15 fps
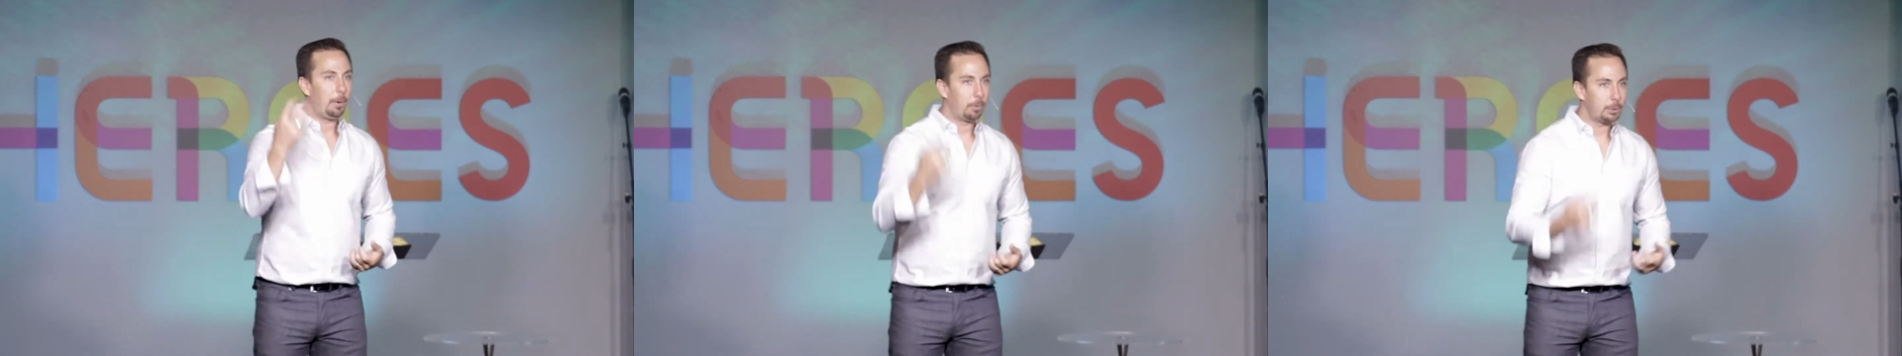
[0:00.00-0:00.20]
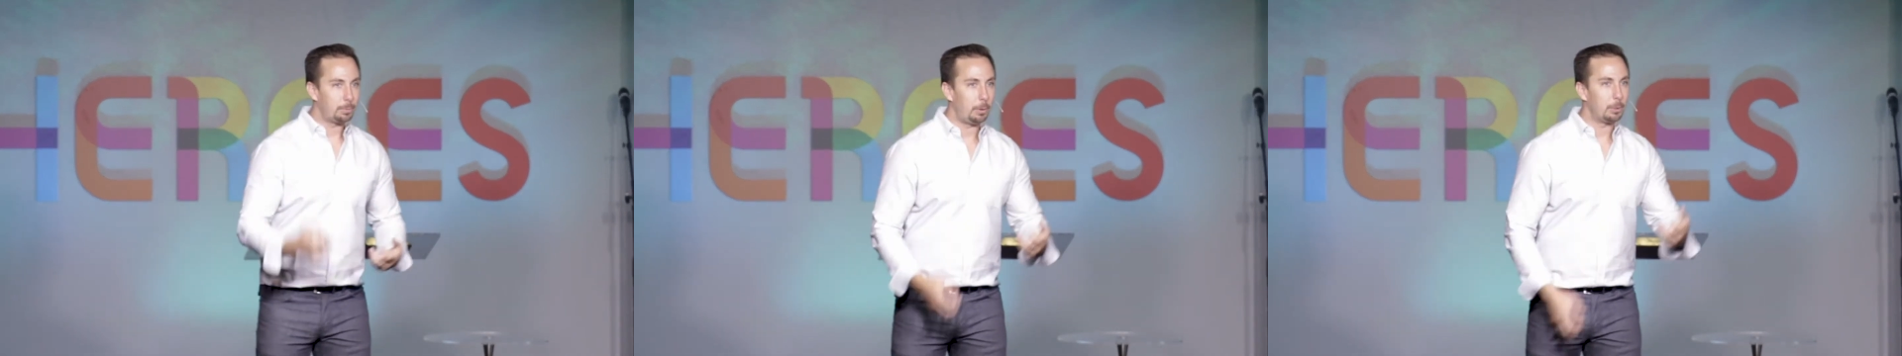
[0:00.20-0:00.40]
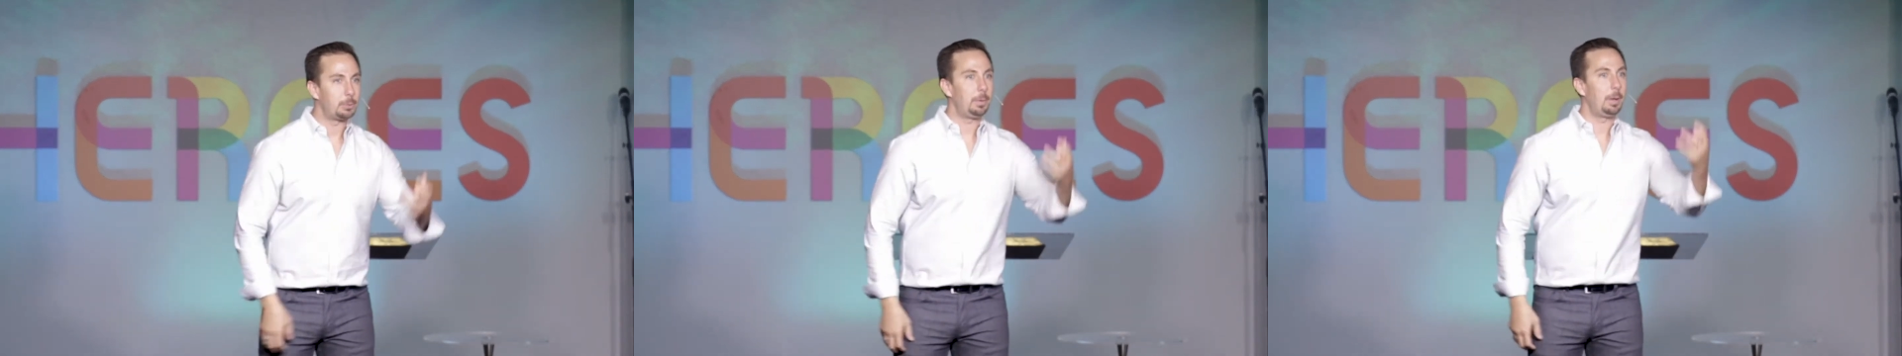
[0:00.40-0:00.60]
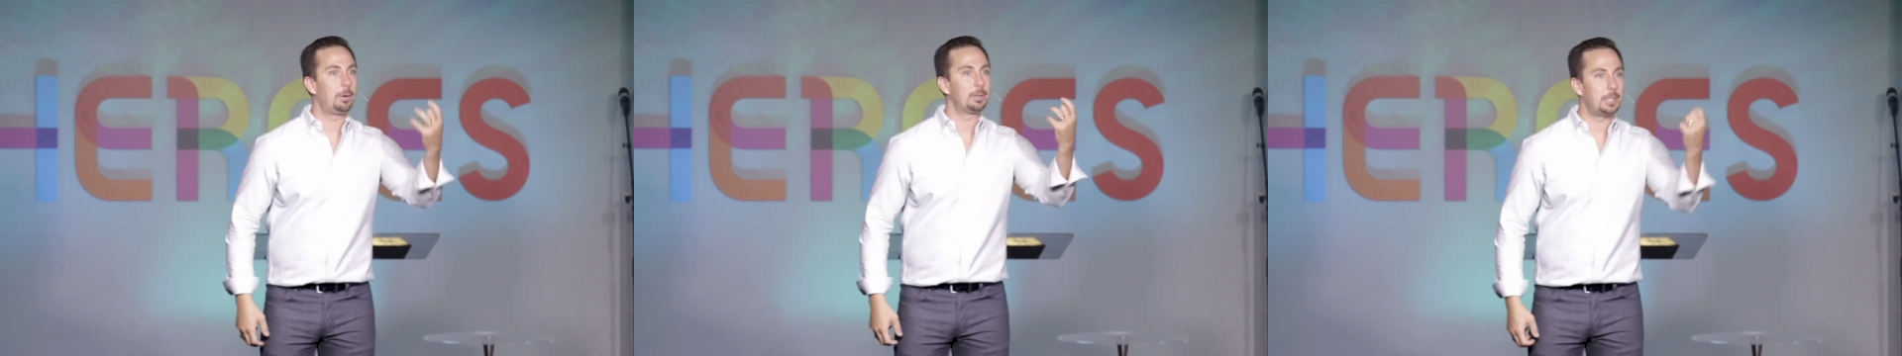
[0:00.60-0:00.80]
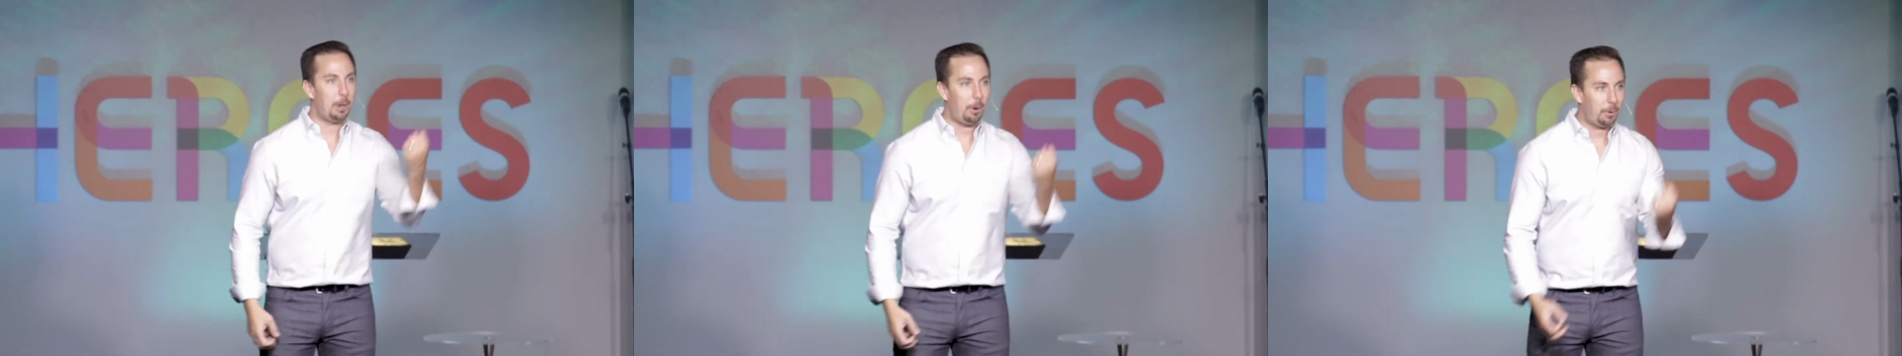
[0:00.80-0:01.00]
We're supposed to be able
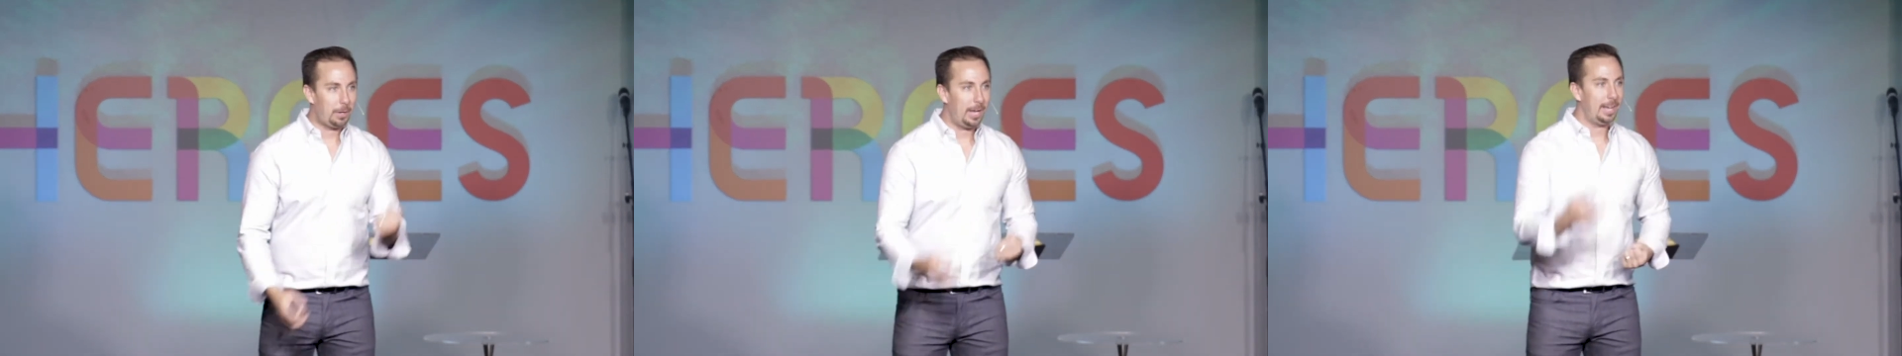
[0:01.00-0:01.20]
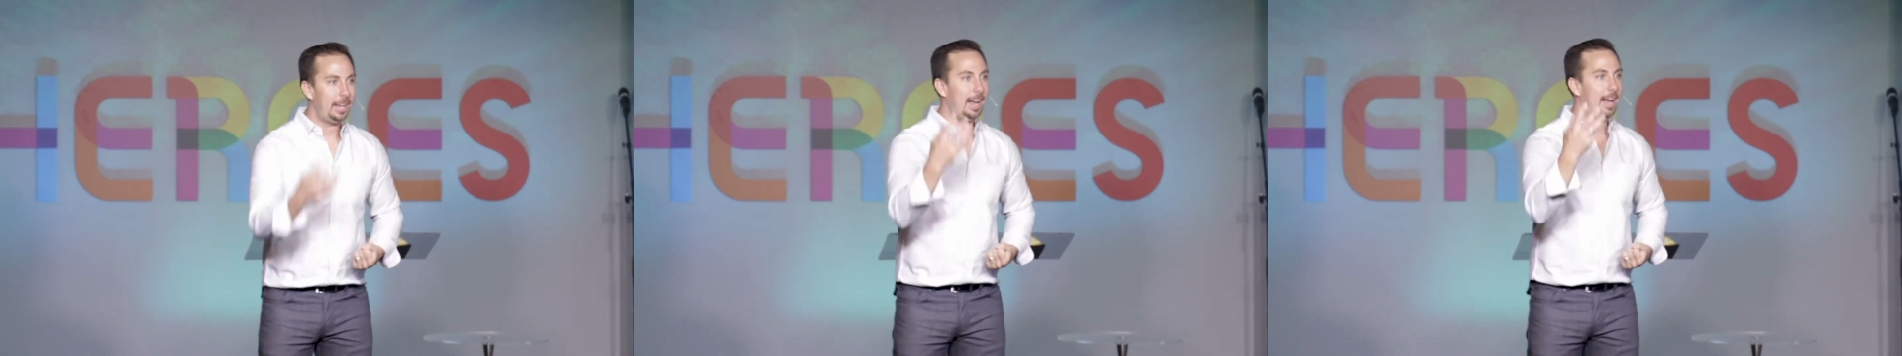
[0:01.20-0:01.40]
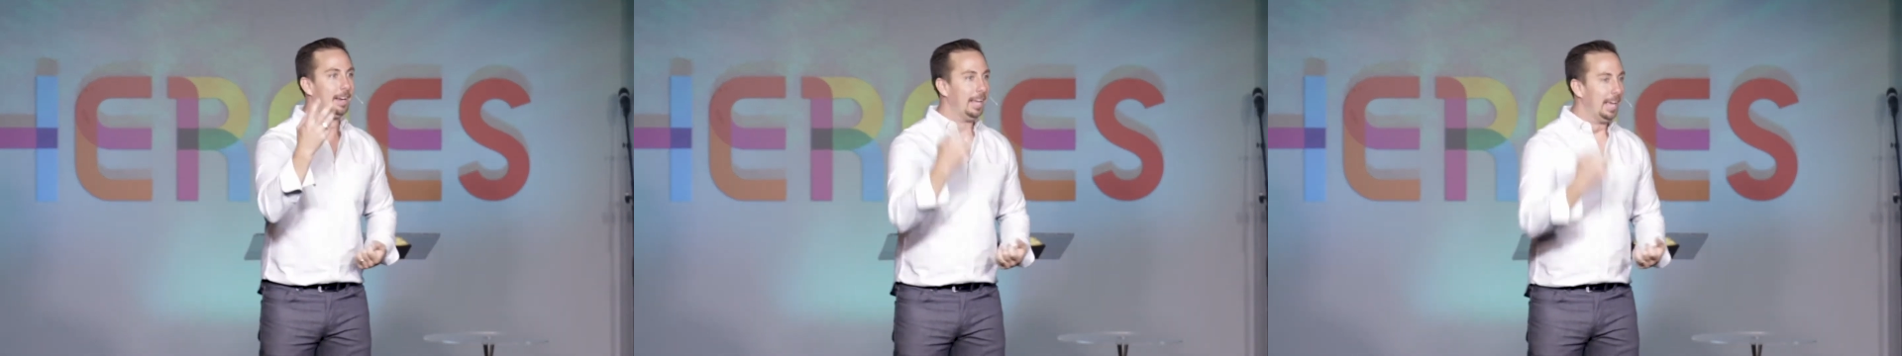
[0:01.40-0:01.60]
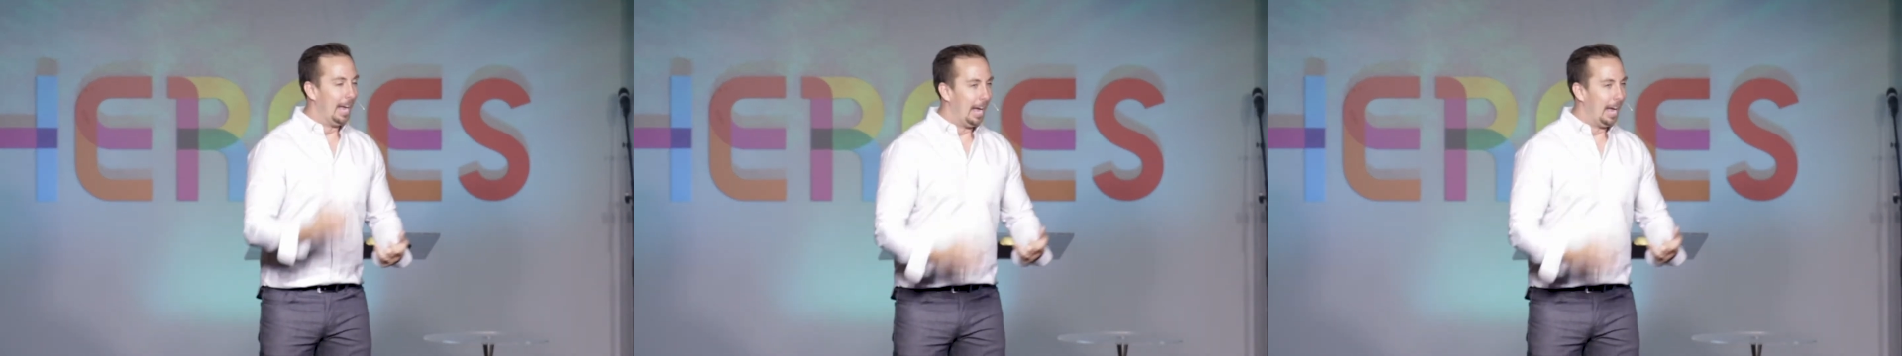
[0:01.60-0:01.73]
to say, okay, God,